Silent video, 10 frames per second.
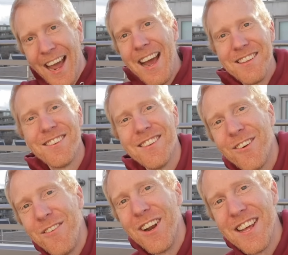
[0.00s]
Hey guys,
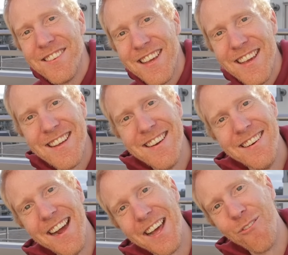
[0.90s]
Criff the Lazy Geek
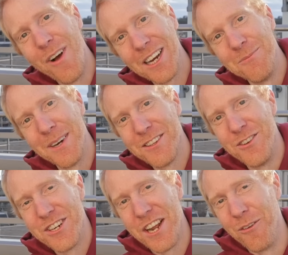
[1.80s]
here, and welcome back to
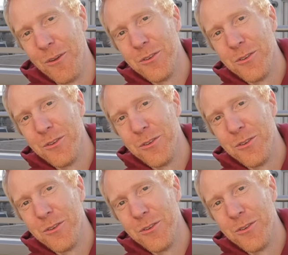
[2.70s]
the channel.